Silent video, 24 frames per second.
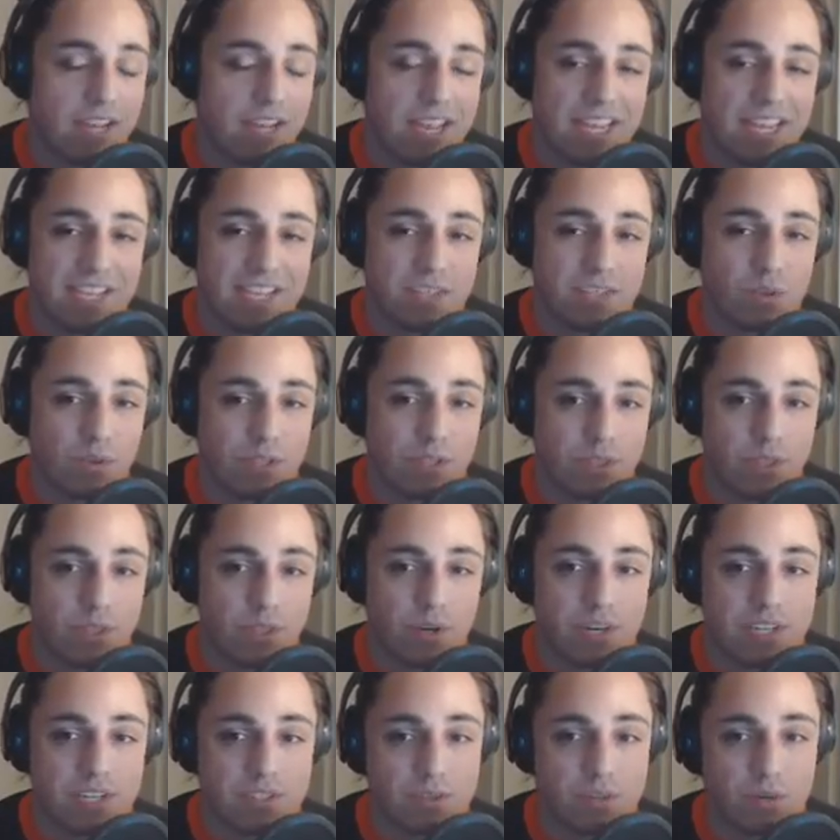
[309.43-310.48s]
He's only
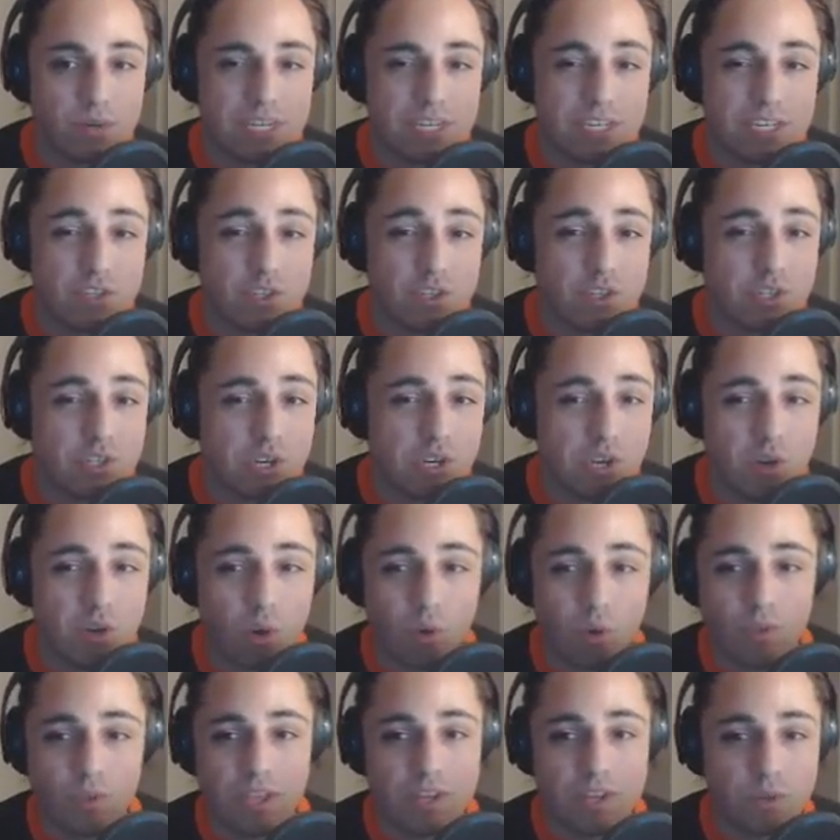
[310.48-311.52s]
30, so he should
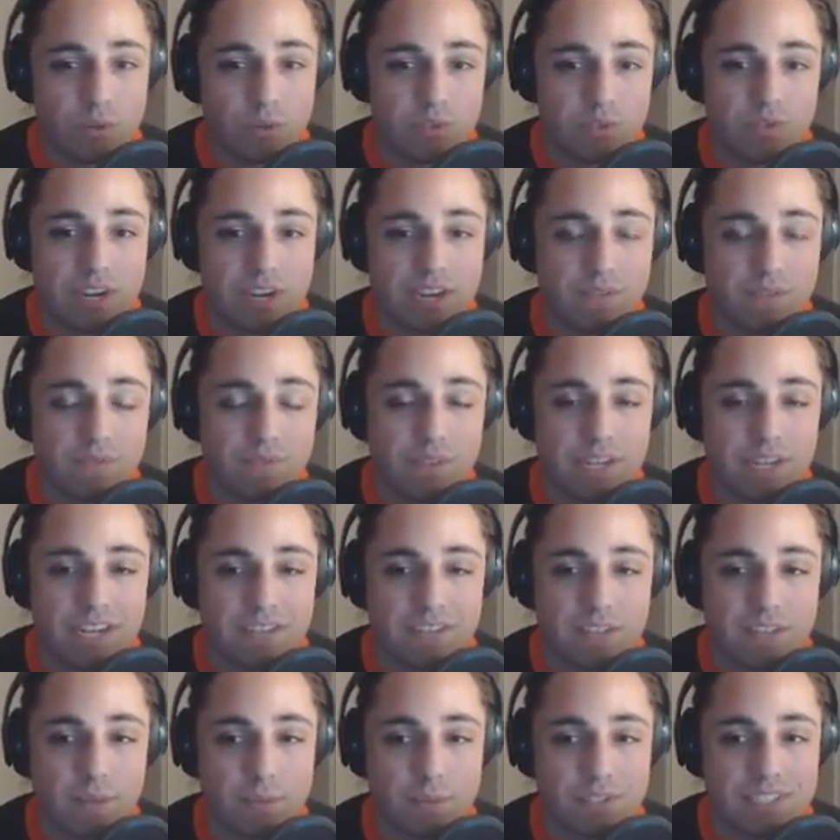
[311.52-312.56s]
hold on to his rating for the next
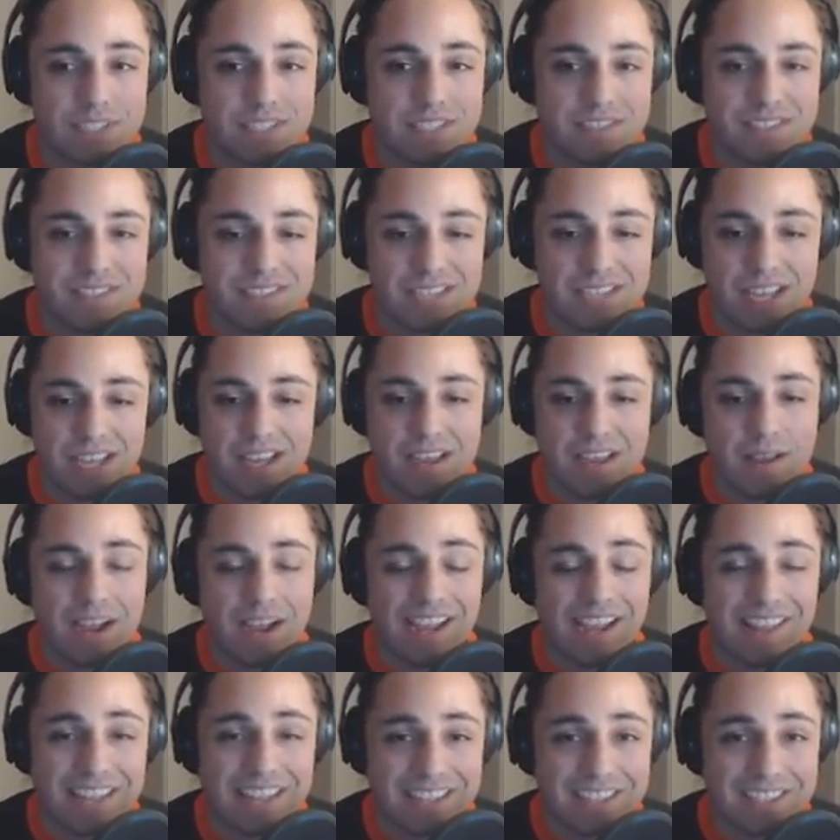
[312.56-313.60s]
couple seasons. I
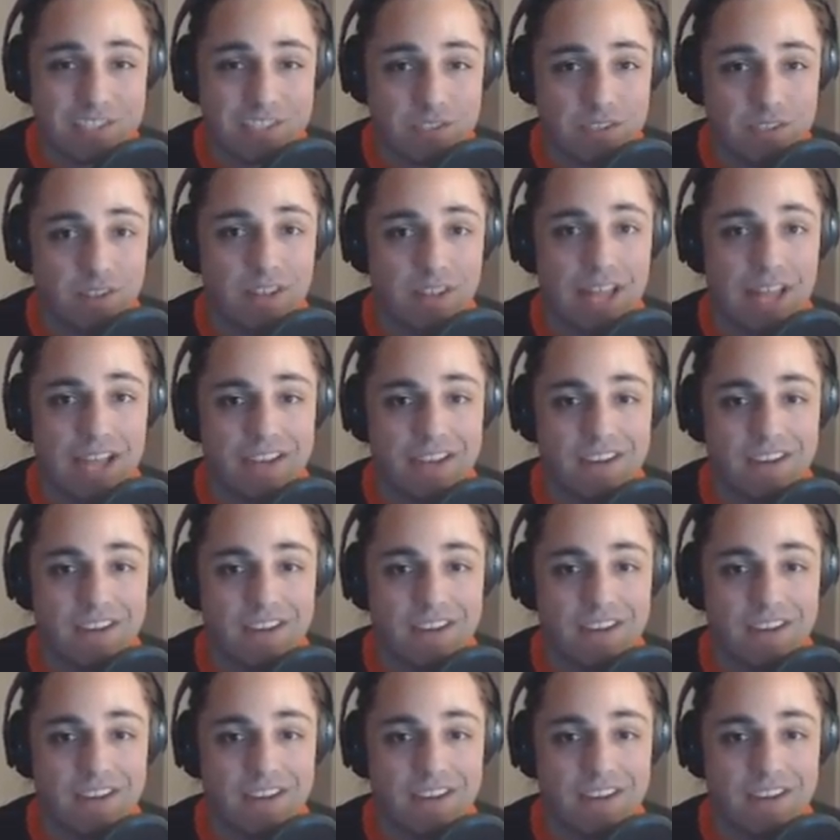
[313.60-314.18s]
like this deal a lot.